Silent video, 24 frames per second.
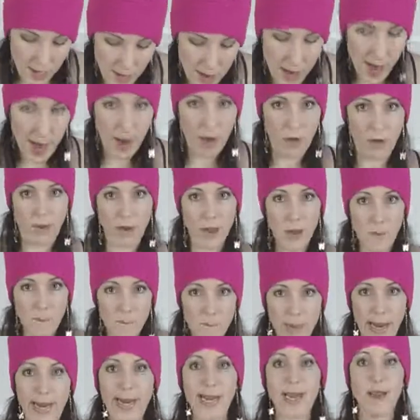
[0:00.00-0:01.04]
down,
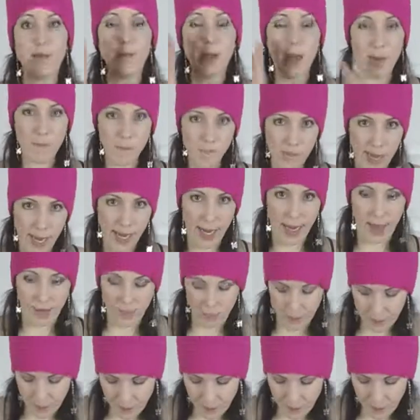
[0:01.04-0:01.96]
bam, bam.